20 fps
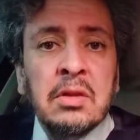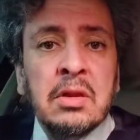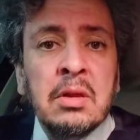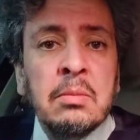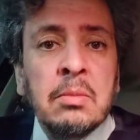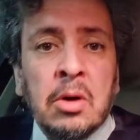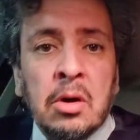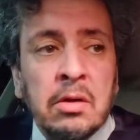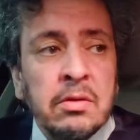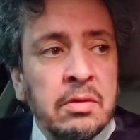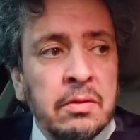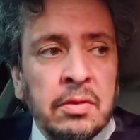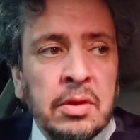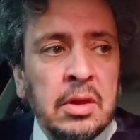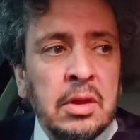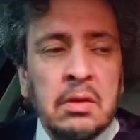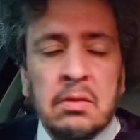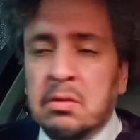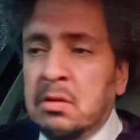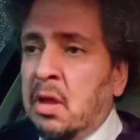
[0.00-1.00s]
It happened.
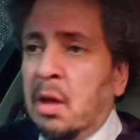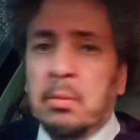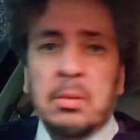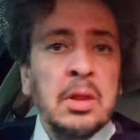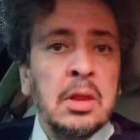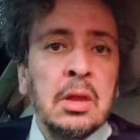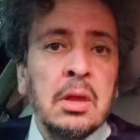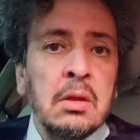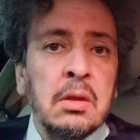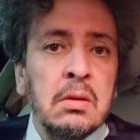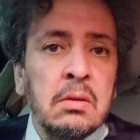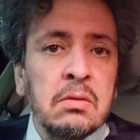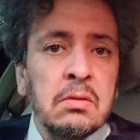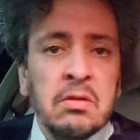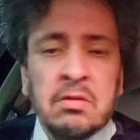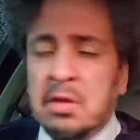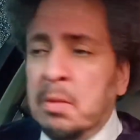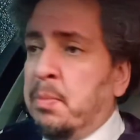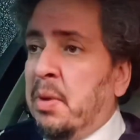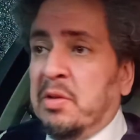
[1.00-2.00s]
We don't even have time
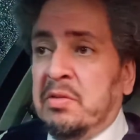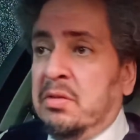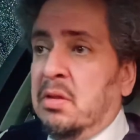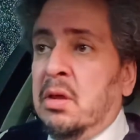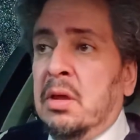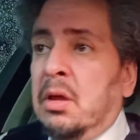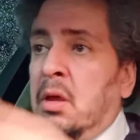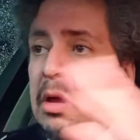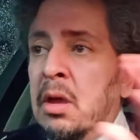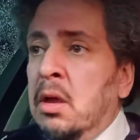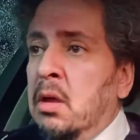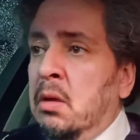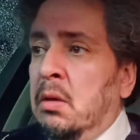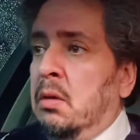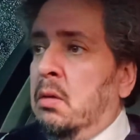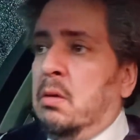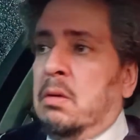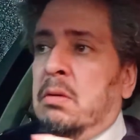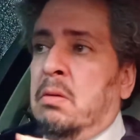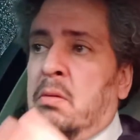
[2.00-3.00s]
to... In a
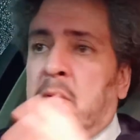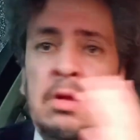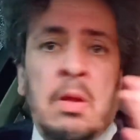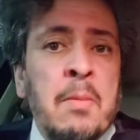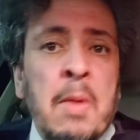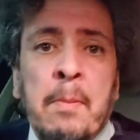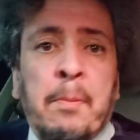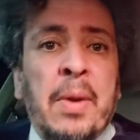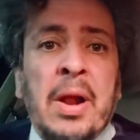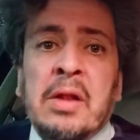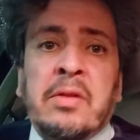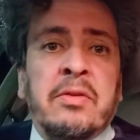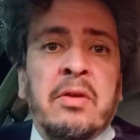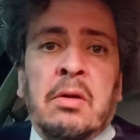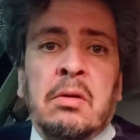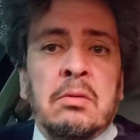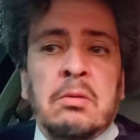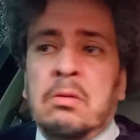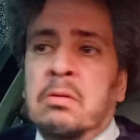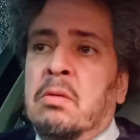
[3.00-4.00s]
thousandth of a second, it's
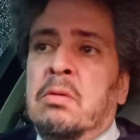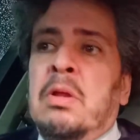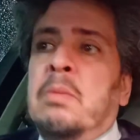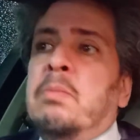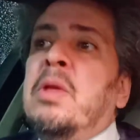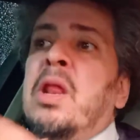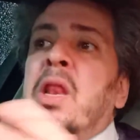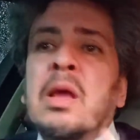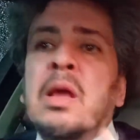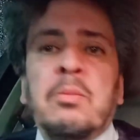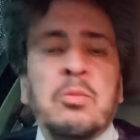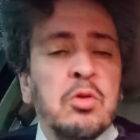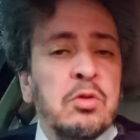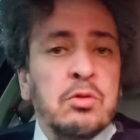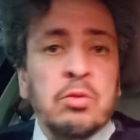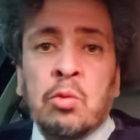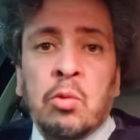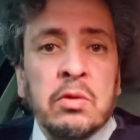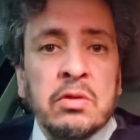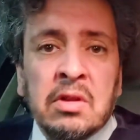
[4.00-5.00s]
done. No one saw anything.
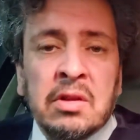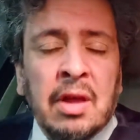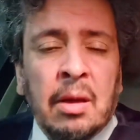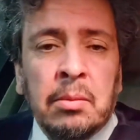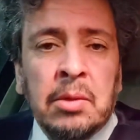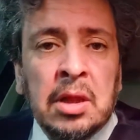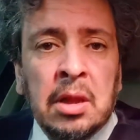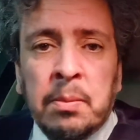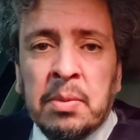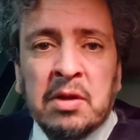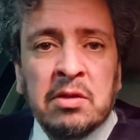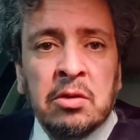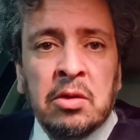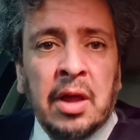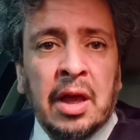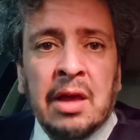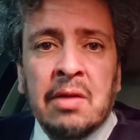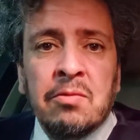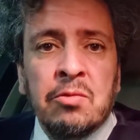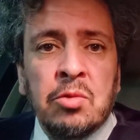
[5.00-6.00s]
No one felt anything.
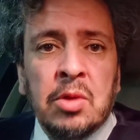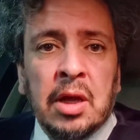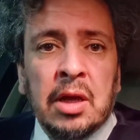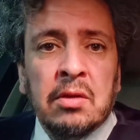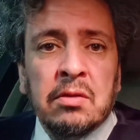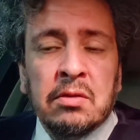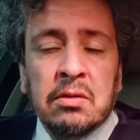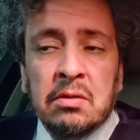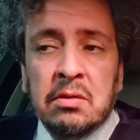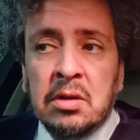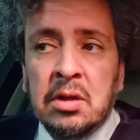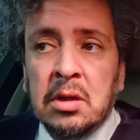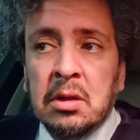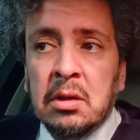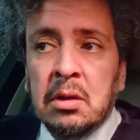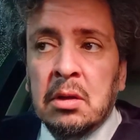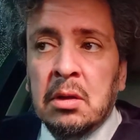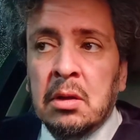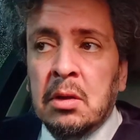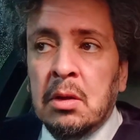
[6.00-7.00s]
Or did they have
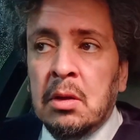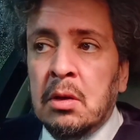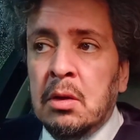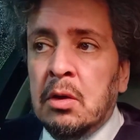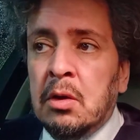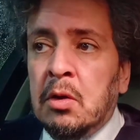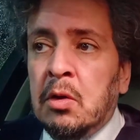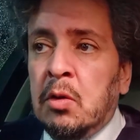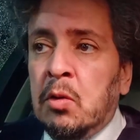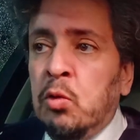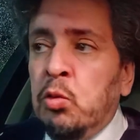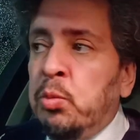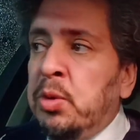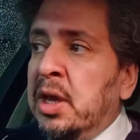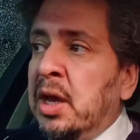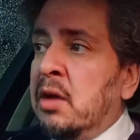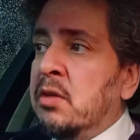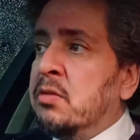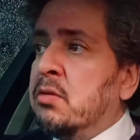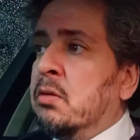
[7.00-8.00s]
30
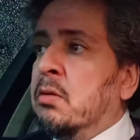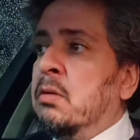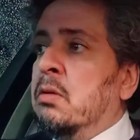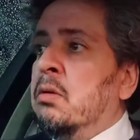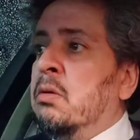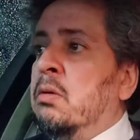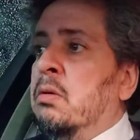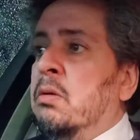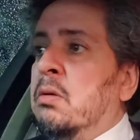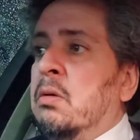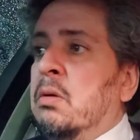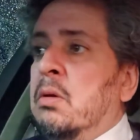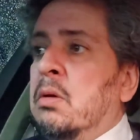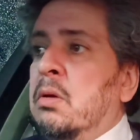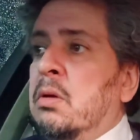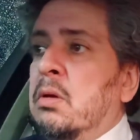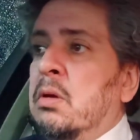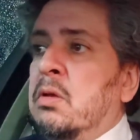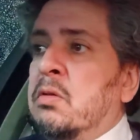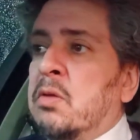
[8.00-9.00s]
seconds or a minute where
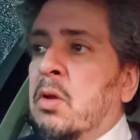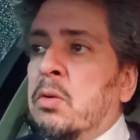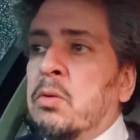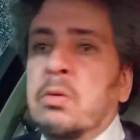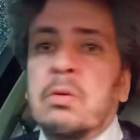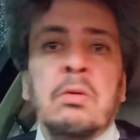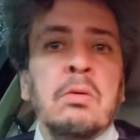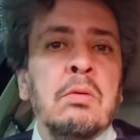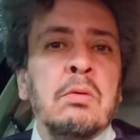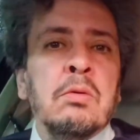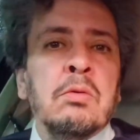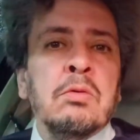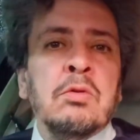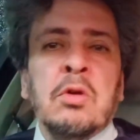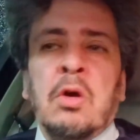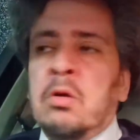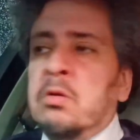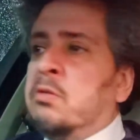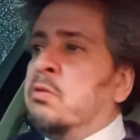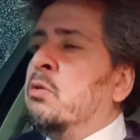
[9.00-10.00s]
they heard
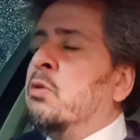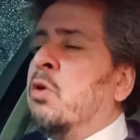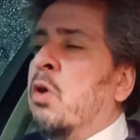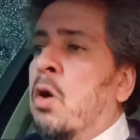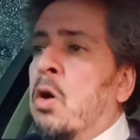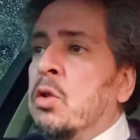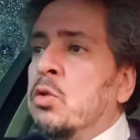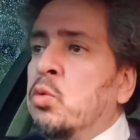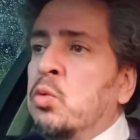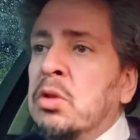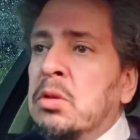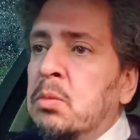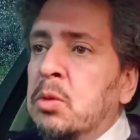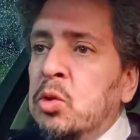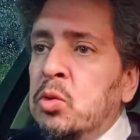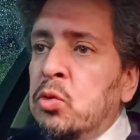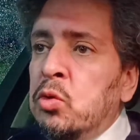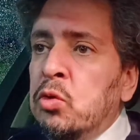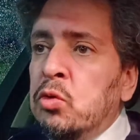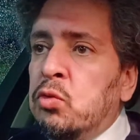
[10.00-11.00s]
noises, felt
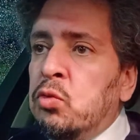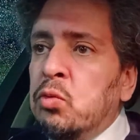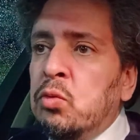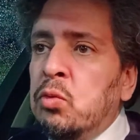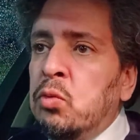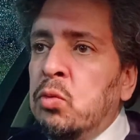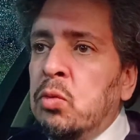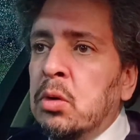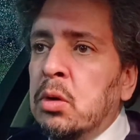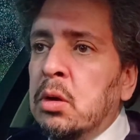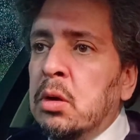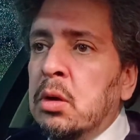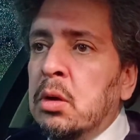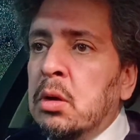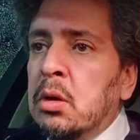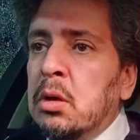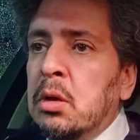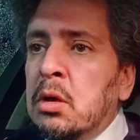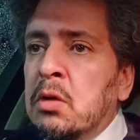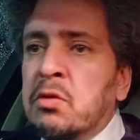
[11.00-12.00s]
vibrations,
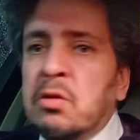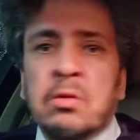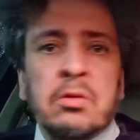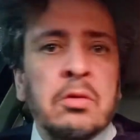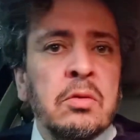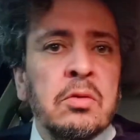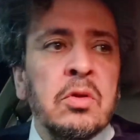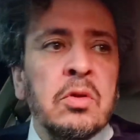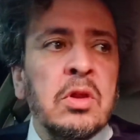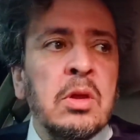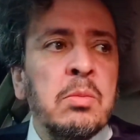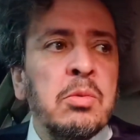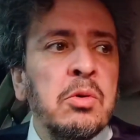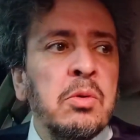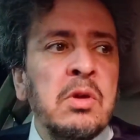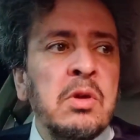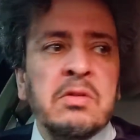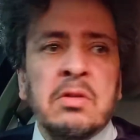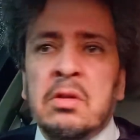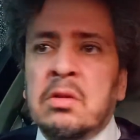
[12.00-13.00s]
saw the hull
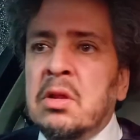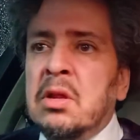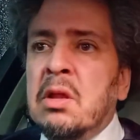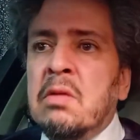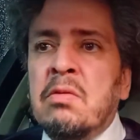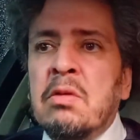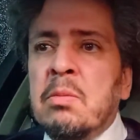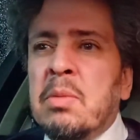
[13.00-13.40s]
deforming?